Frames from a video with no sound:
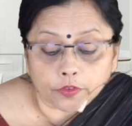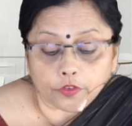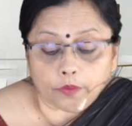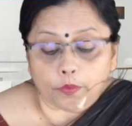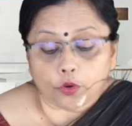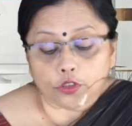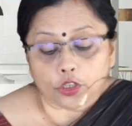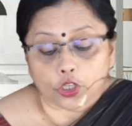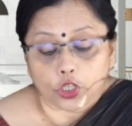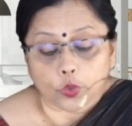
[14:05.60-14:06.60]
report,
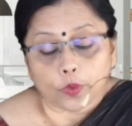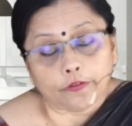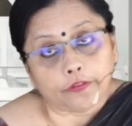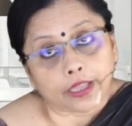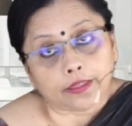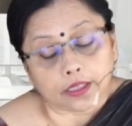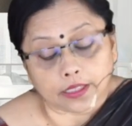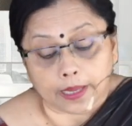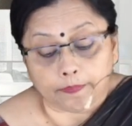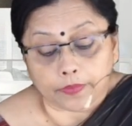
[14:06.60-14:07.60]
you will find the
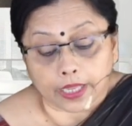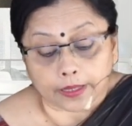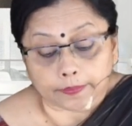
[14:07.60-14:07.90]
same thing.